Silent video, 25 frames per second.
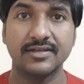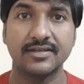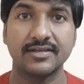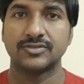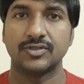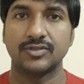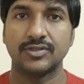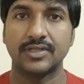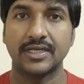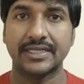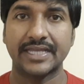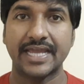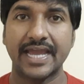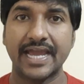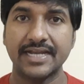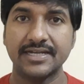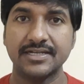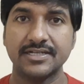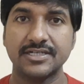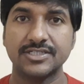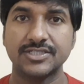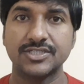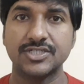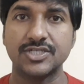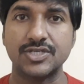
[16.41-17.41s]
So the
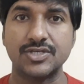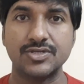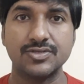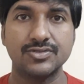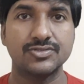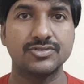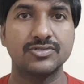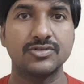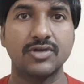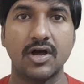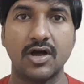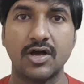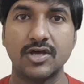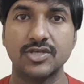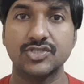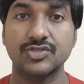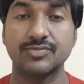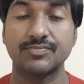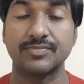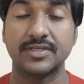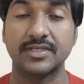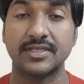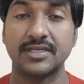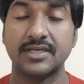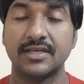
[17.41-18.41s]
candidates used to ask
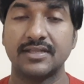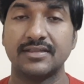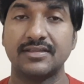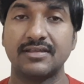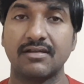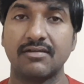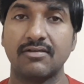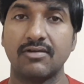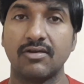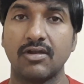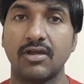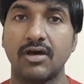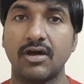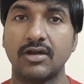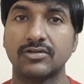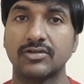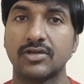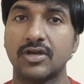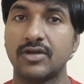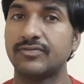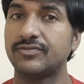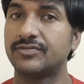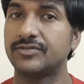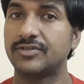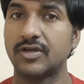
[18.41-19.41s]
me, there are a lot
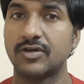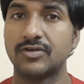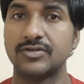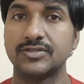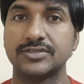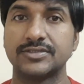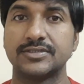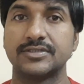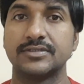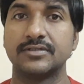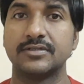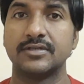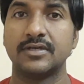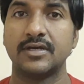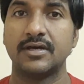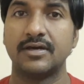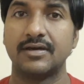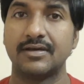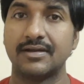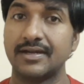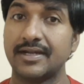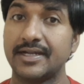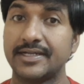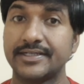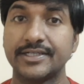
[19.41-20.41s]
of doubts
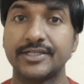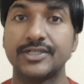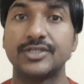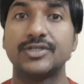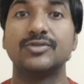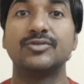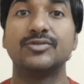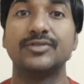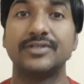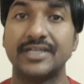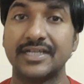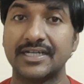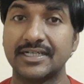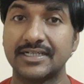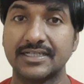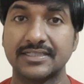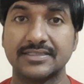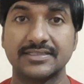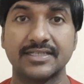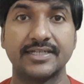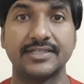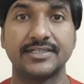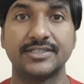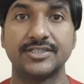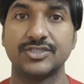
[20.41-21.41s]
related to data
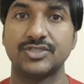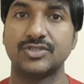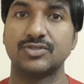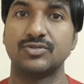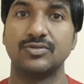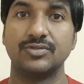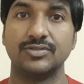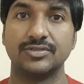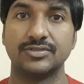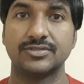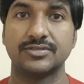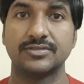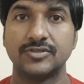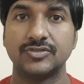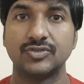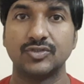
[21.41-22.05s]
scientist course.